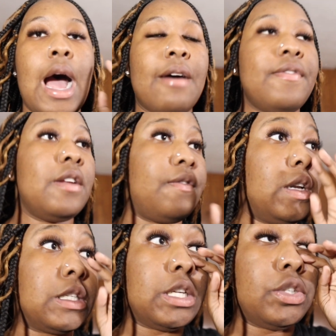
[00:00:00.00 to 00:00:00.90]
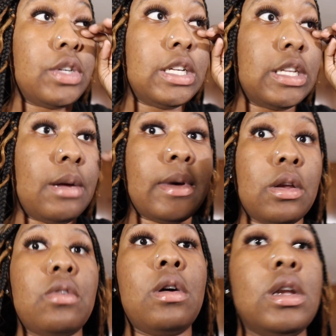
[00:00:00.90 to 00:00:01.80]
I finna finish get dressed, and I'm about
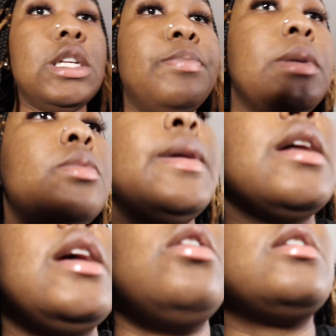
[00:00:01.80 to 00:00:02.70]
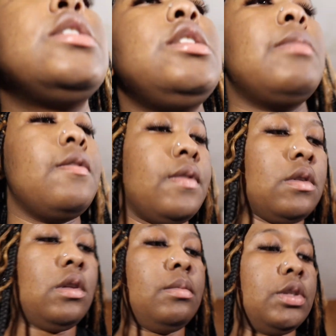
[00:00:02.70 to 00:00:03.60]
to call these people back. Like, y'all can see my
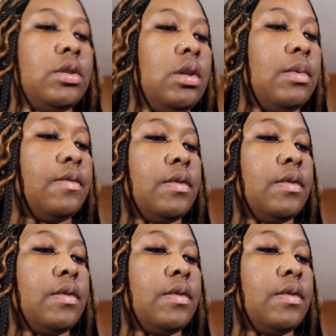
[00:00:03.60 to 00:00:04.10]
phone, and let me show y'all my